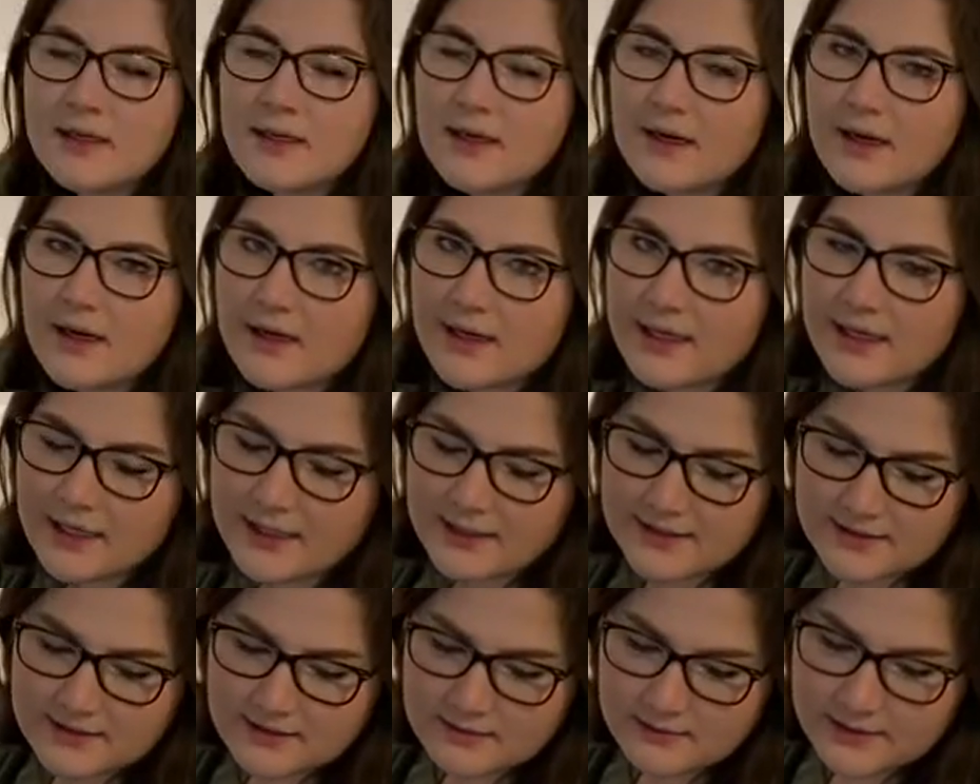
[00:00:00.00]
All right,
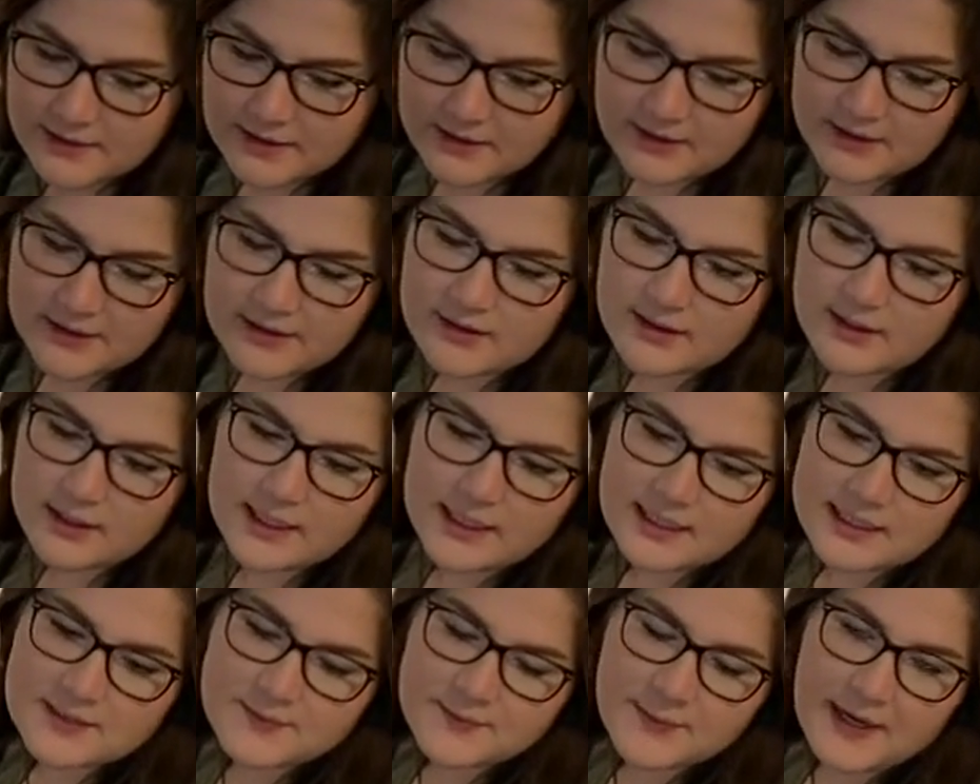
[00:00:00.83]
guys. So we are in our
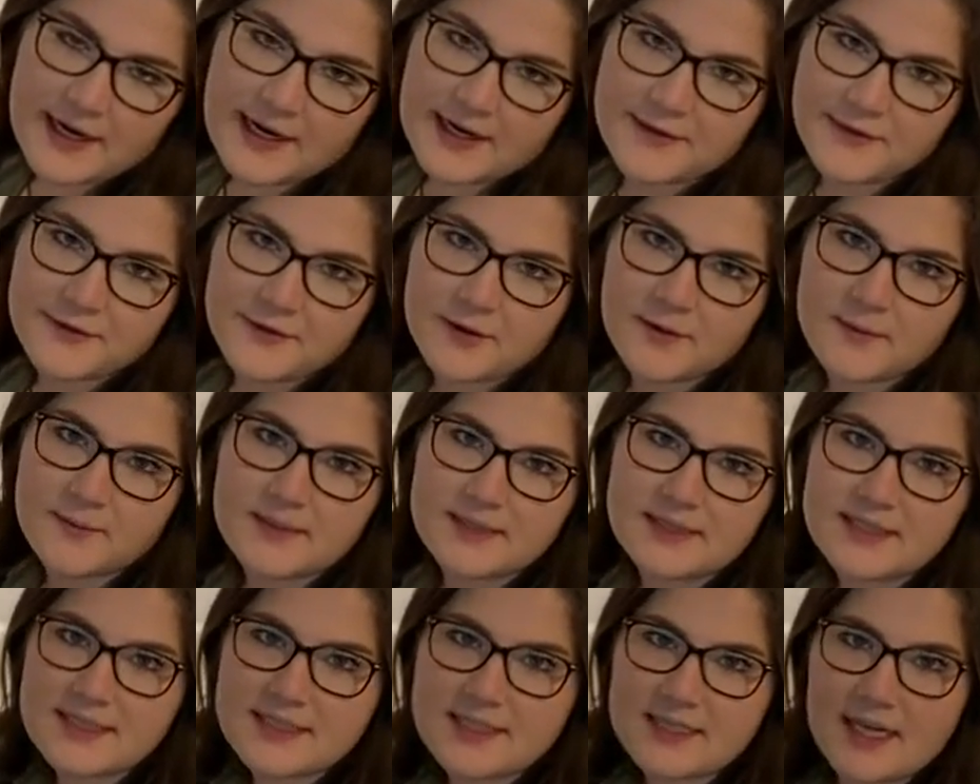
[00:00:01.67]
guest bathroom.
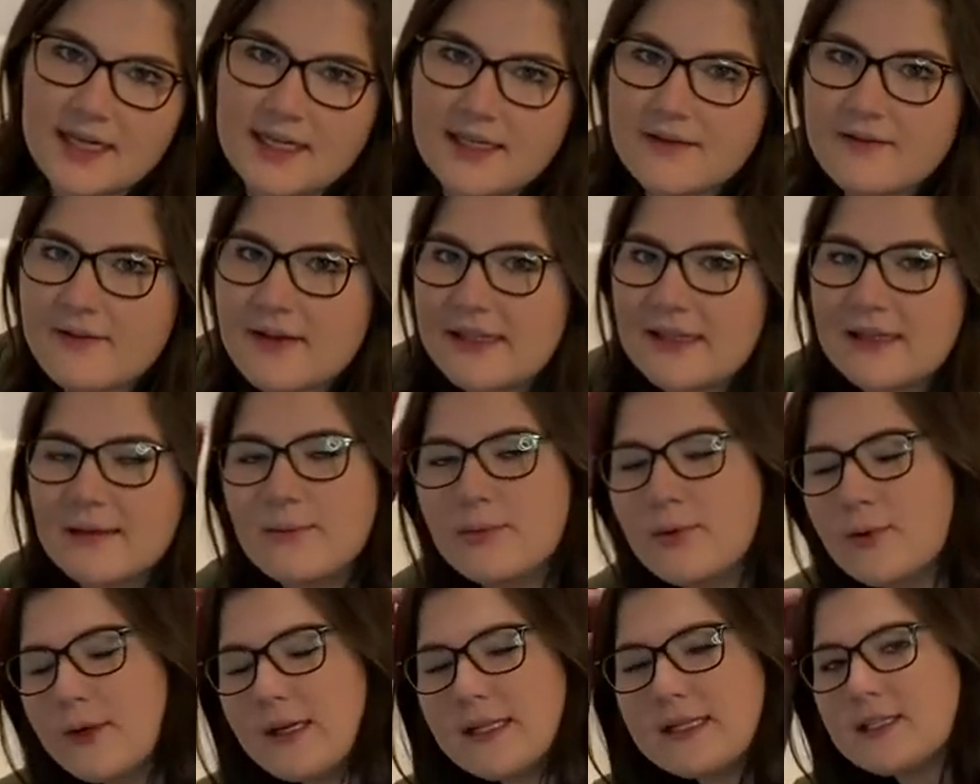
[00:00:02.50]
This is kind of like the boys'